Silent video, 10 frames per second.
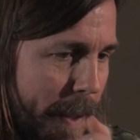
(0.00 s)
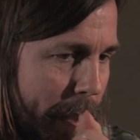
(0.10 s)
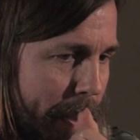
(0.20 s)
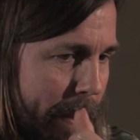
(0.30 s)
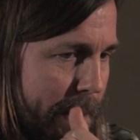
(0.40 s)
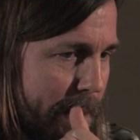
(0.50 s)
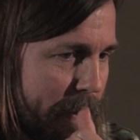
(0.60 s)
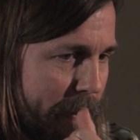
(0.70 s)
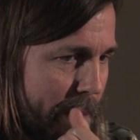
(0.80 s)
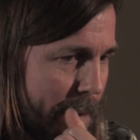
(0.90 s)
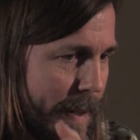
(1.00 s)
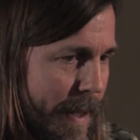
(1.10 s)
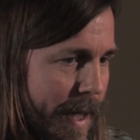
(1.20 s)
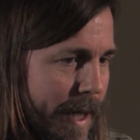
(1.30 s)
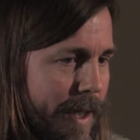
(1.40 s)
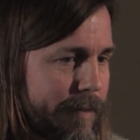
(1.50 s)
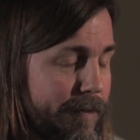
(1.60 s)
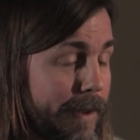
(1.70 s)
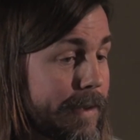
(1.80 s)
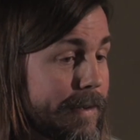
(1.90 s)
I
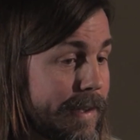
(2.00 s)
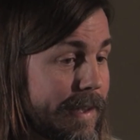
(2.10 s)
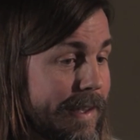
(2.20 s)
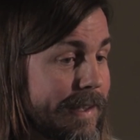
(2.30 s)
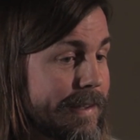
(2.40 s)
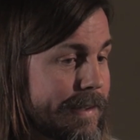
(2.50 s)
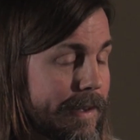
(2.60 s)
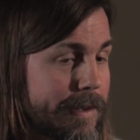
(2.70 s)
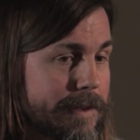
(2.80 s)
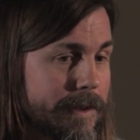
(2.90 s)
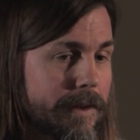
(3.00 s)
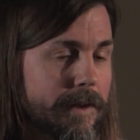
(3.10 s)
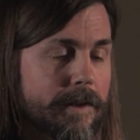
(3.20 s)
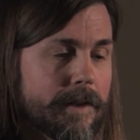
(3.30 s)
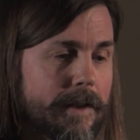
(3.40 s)
find it easier to